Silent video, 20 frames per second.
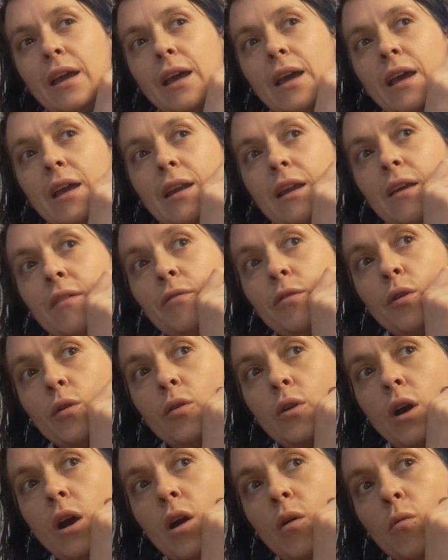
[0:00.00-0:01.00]
And if they're
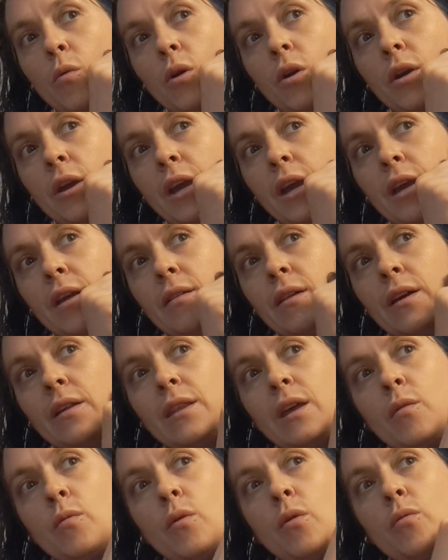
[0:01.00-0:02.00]
not working, like
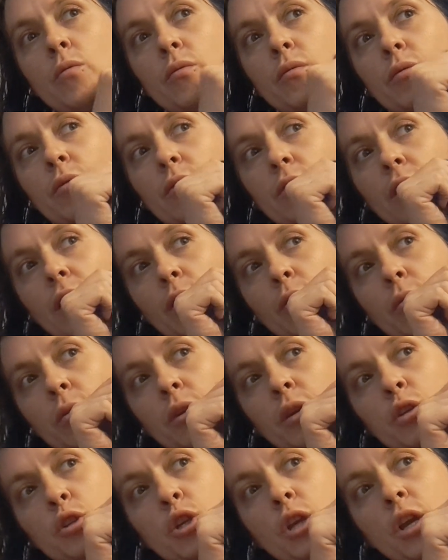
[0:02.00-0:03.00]
they won't like
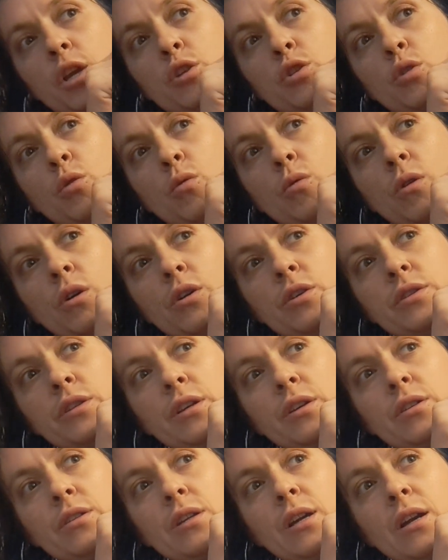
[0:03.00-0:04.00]
really change course.
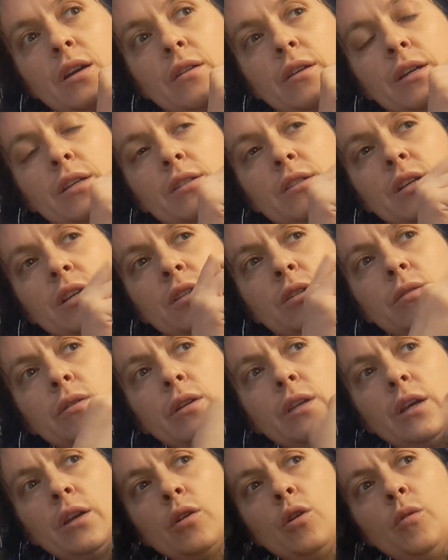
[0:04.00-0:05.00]
They just kind of like stick to
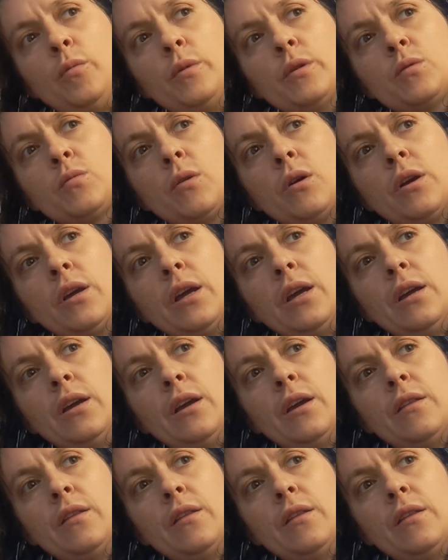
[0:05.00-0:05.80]
it. Like, nope, it's working.